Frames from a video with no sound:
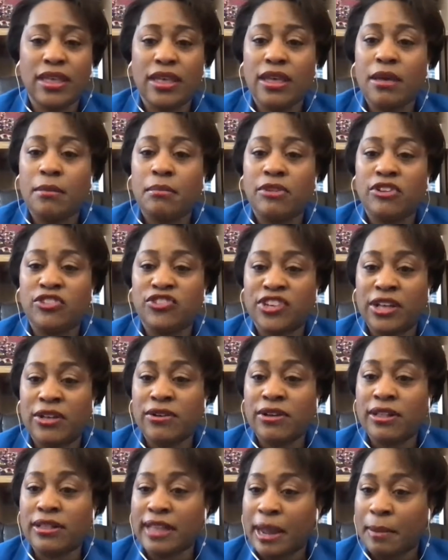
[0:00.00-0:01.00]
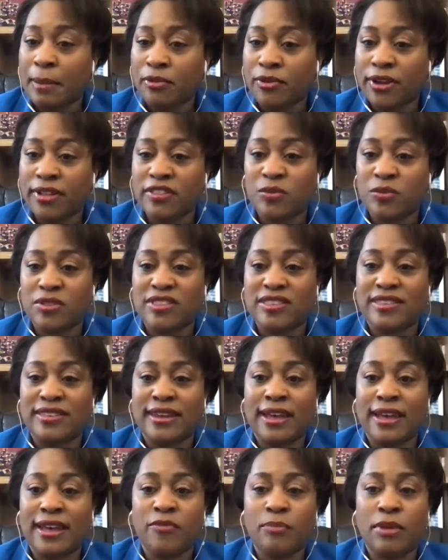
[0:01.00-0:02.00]
Michelle collaborates with
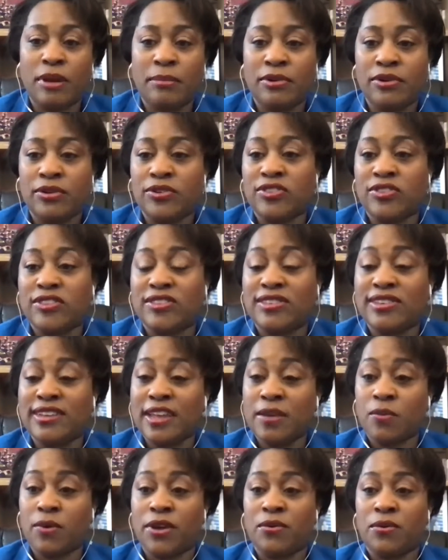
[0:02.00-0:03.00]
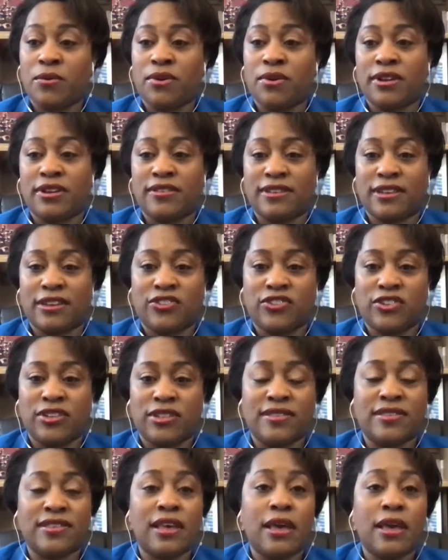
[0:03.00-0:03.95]
staff members, statewide organizations,